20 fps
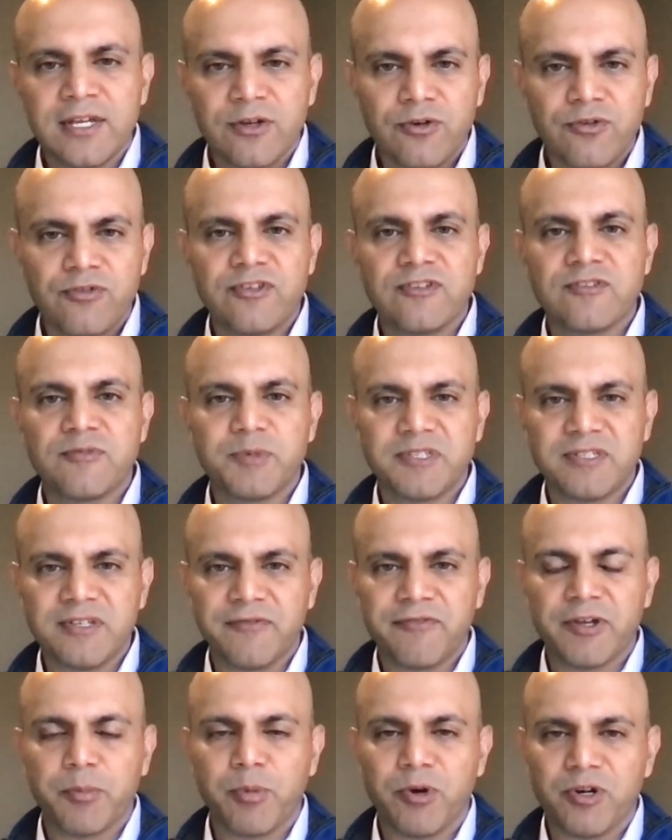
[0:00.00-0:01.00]
who's the
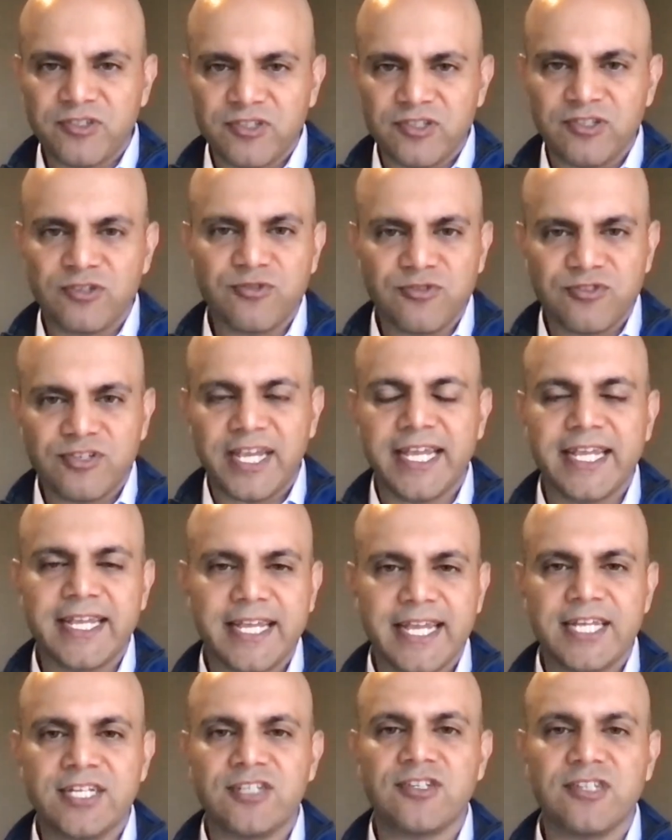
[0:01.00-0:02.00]
specific person to stay
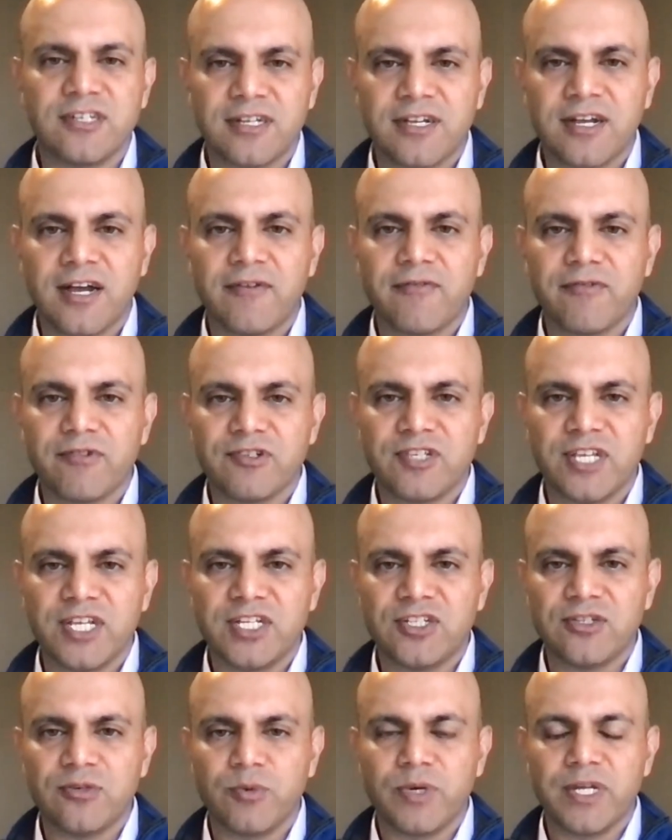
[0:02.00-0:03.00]
engaged in a
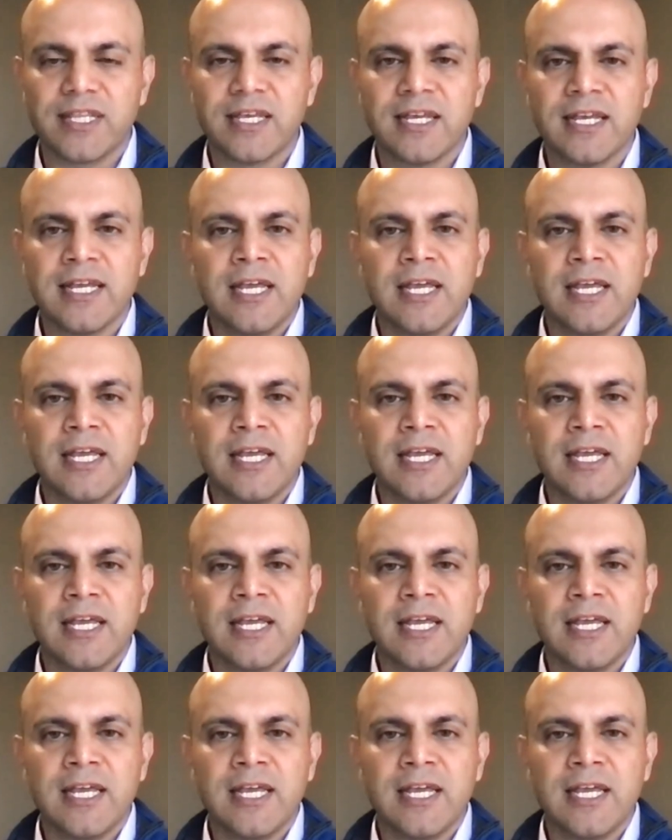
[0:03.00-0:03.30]
conversation with?